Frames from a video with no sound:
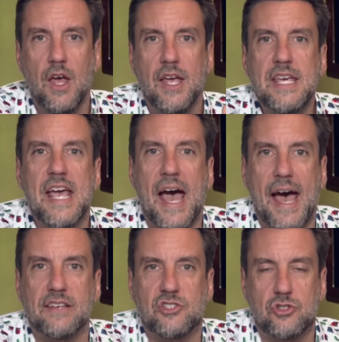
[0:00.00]
he
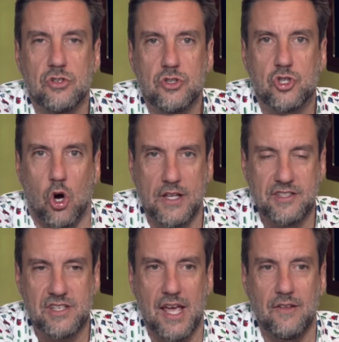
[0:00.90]
asked Dawn
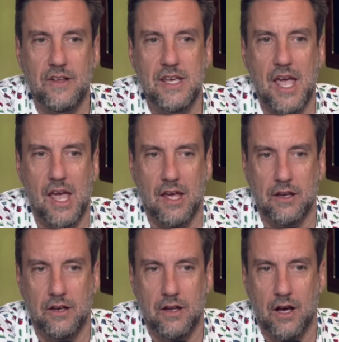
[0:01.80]
Staley
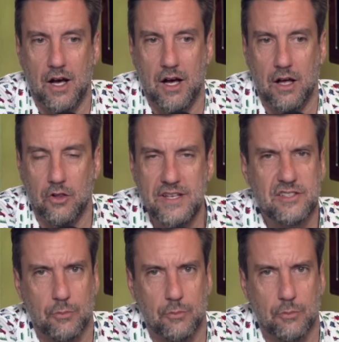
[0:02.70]
and uh, Lisa